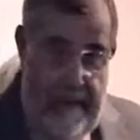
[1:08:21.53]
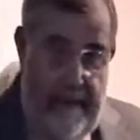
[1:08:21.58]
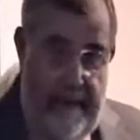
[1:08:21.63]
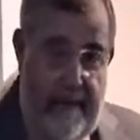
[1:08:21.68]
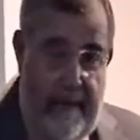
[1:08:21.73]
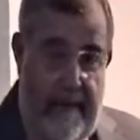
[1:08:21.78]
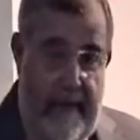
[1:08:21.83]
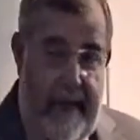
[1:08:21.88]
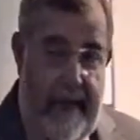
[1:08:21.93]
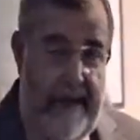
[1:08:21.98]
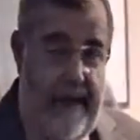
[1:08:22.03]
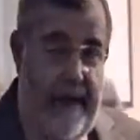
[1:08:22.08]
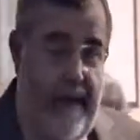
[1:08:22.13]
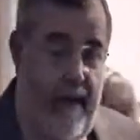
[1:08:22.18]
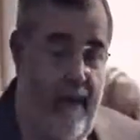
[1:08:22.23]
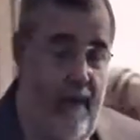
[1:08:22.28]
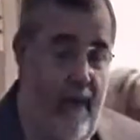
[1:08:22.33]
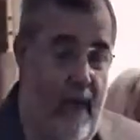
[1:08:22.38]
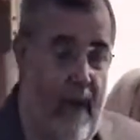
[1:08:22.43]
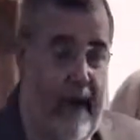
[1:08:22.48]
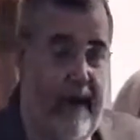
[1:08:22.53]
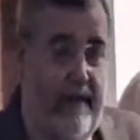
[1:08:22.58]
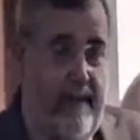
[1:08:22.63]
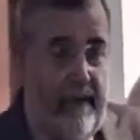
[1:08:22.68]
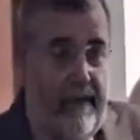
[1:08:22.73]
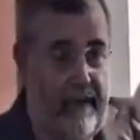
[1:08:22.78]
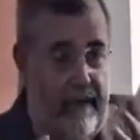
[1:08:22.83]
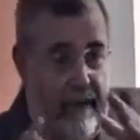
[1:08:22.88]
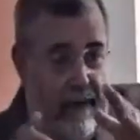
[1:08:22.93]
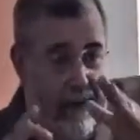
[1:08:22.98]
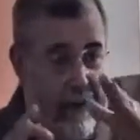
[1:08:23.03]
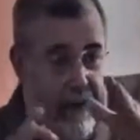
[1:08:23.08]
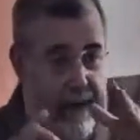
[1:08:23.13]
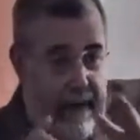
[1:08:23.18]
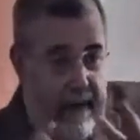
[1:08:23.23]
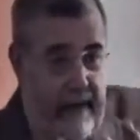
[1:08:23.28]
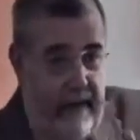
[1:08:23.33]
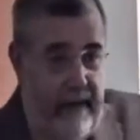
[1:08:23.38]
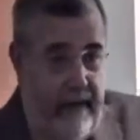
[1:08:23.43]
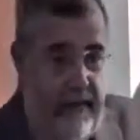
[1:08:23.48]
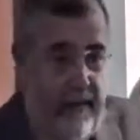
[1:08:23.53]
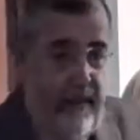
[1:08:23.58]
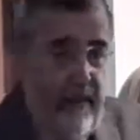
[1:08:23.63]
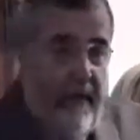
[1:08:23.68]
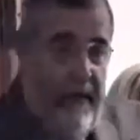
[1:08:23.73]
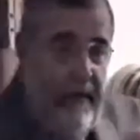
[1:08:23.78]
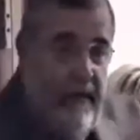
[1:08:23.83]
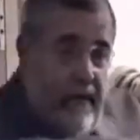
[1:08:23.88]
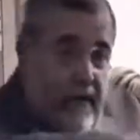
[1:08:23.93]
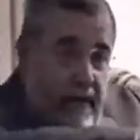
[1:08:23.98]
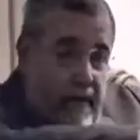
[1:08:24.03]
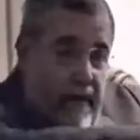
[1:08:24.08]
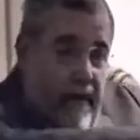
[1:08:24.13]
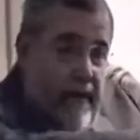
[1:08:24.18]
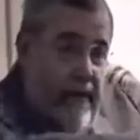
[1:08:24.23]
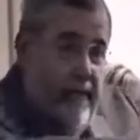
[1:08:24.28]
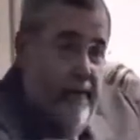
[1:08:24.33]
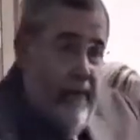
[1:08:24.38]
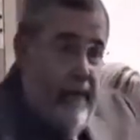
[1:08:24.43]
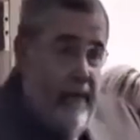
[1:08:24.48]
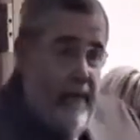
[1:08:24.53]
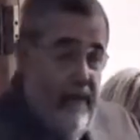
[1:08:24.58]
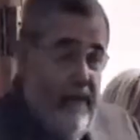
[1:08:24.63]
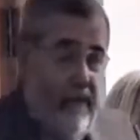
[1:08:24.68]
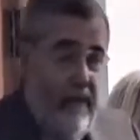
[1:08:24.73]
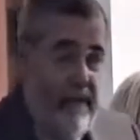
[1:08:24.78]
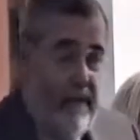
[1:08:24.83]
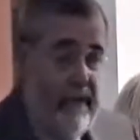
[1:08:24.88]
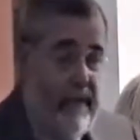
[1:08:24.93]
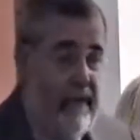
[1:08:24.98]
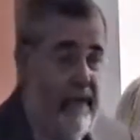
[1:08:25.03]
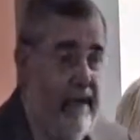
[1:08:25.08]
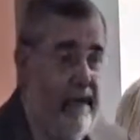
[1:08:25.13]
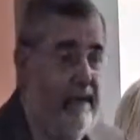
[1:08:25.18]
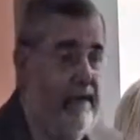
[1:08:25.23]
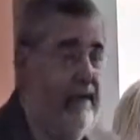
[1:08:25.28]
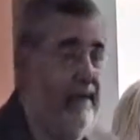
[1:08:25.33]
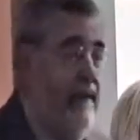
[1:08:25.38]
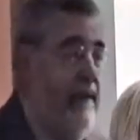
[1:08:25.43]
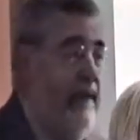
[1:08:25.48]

of the slide, why we said the jaw usually in protrusion goes to